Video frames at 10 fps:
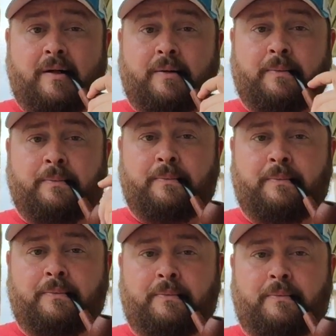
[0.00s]

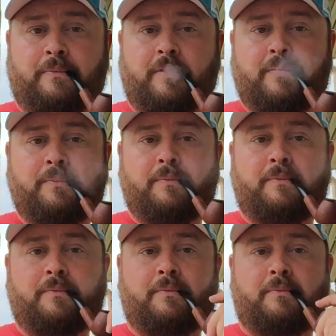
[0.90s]

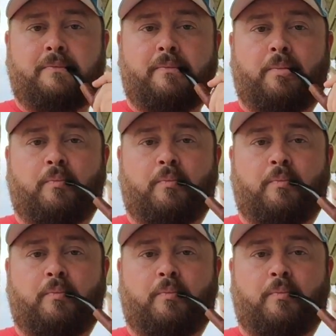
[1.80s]
No one is speaking in this clip.